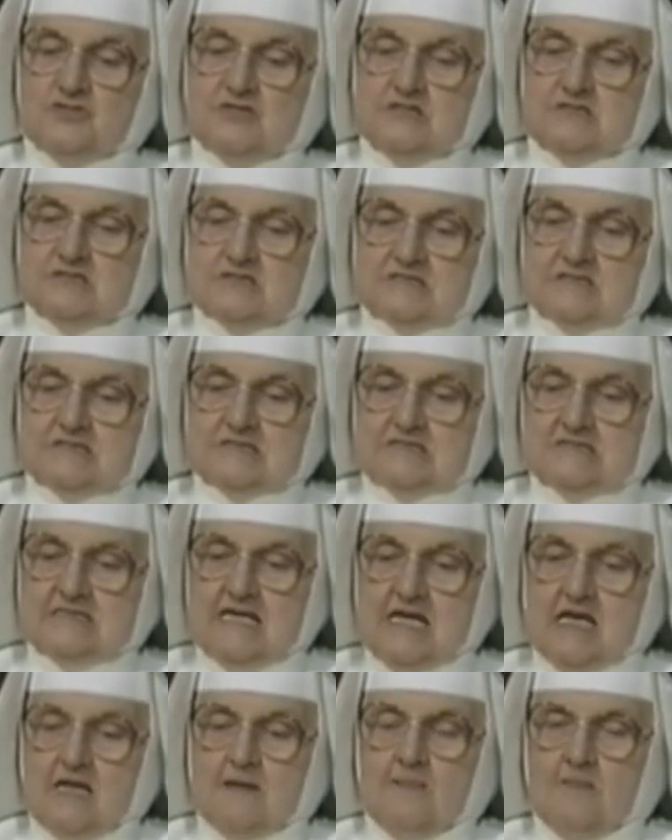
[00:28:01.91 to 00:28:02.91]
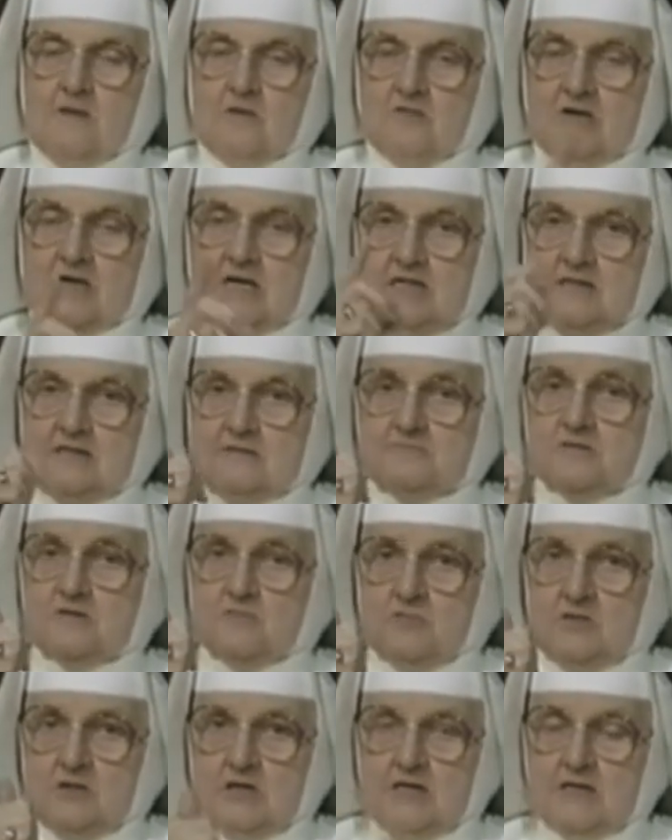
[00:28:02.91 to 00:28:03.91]
is to say, okay, number
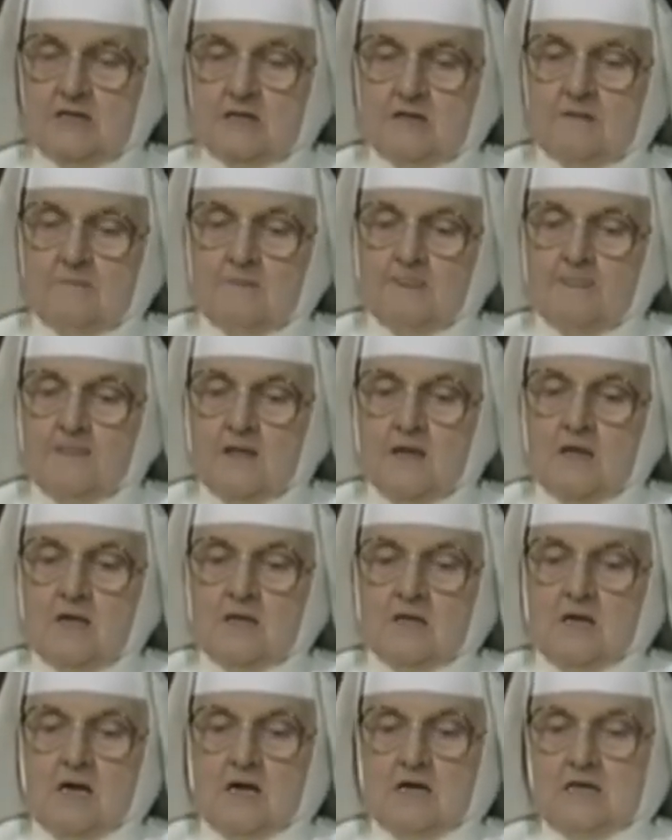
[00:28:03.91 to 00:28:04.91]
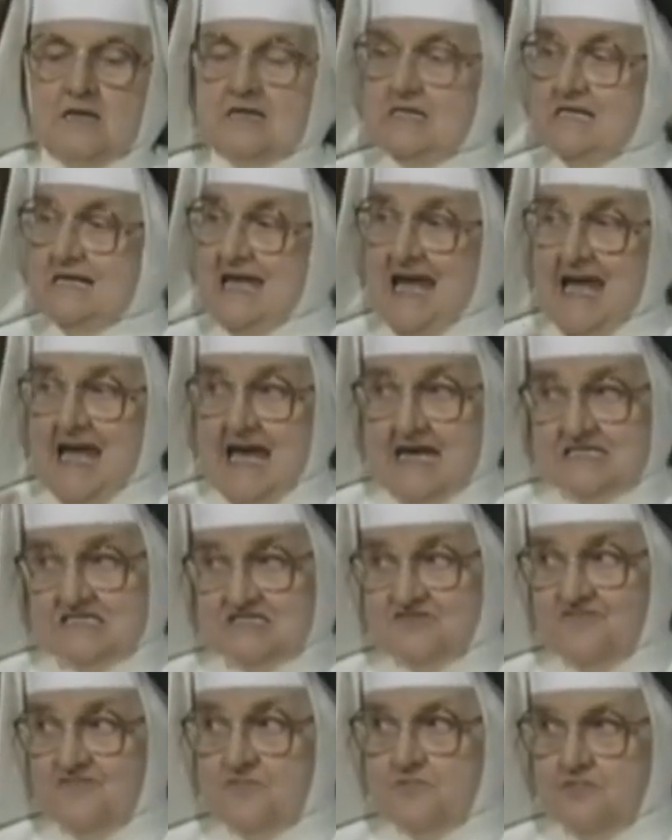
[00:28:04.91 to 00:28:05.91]
one, Our Lady asks
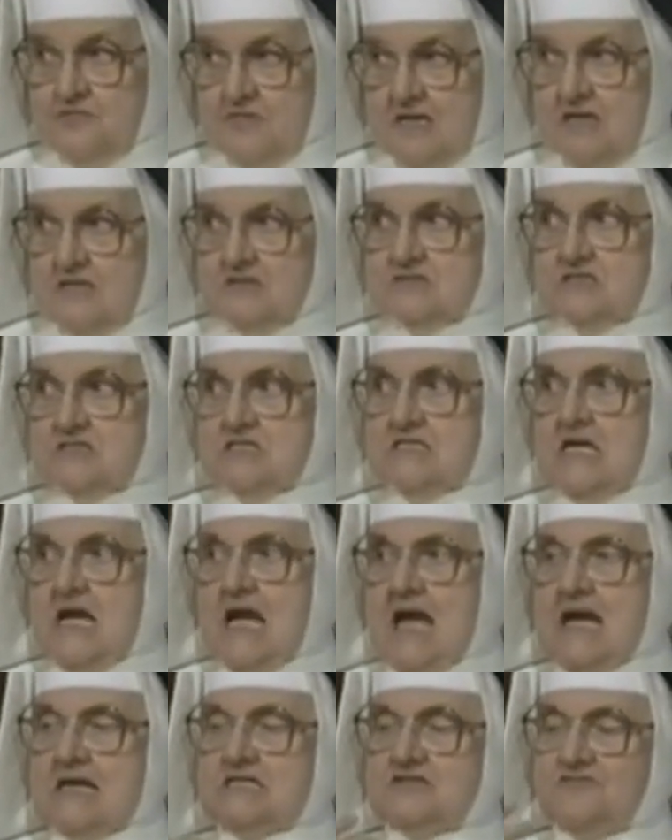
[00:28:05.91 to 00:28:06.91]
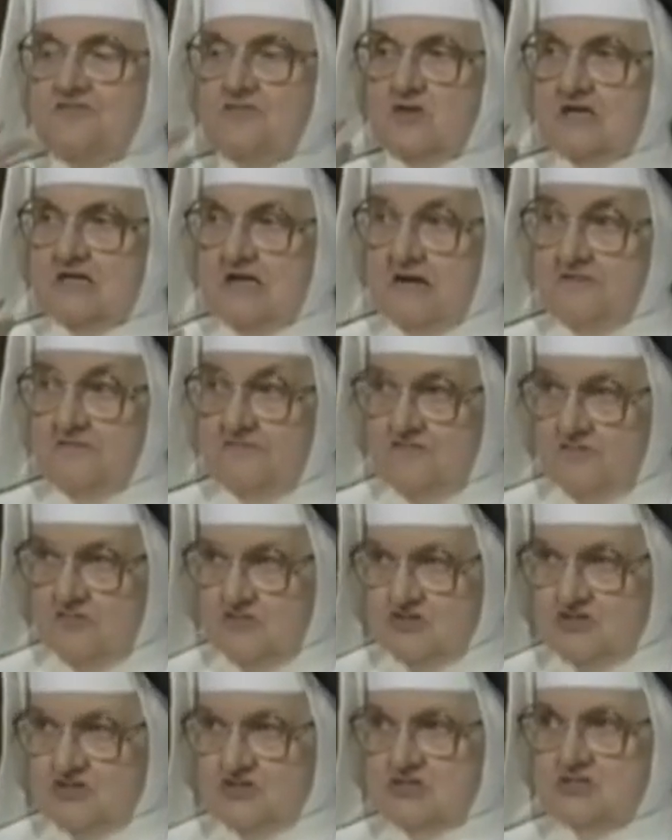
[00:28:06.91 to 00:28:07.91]
for prayers, she asks for
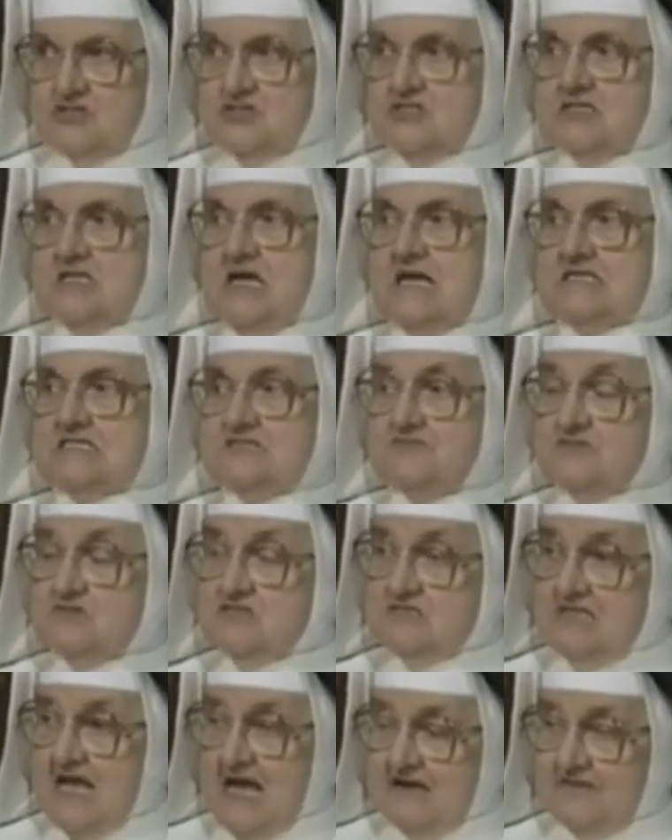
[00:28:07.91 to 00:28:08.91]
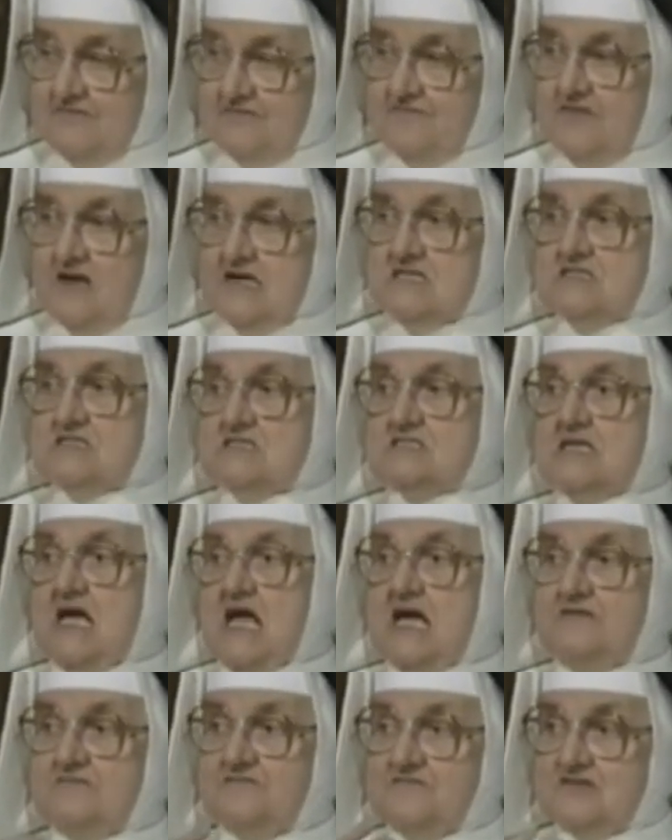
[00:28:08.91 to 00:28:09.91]
conversion, she asks for sacrifices
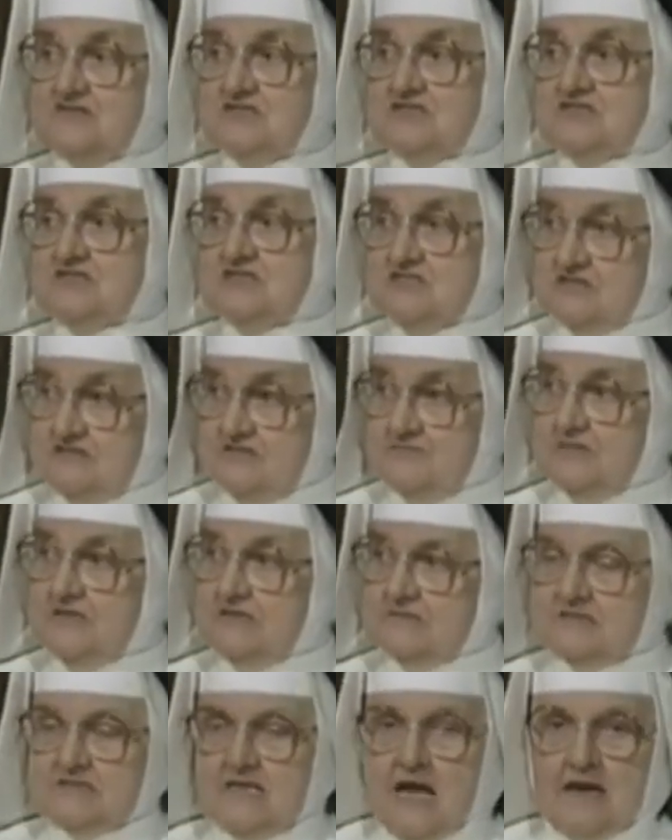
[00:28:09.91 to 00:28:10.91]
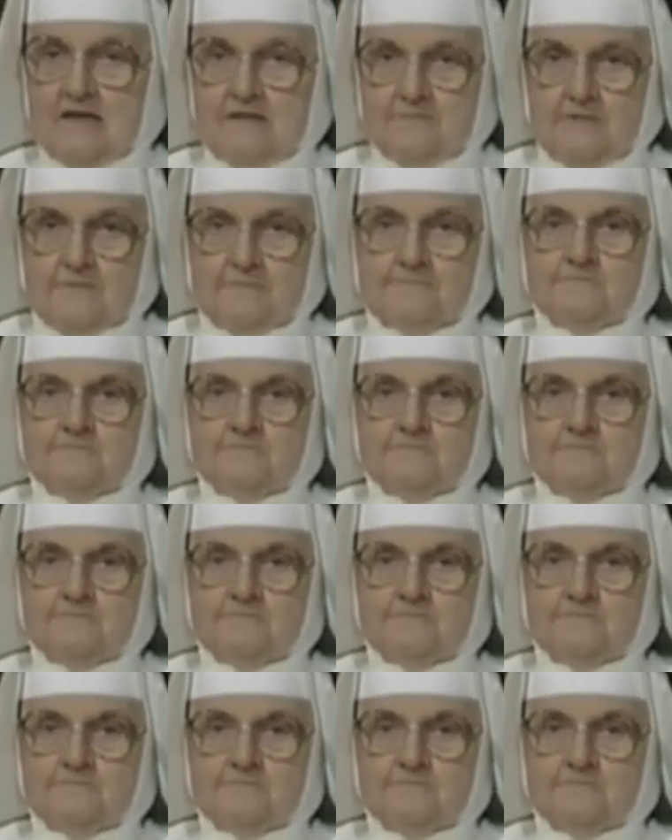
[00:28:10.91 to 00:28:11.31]
and visits to the Blessed Sacrament.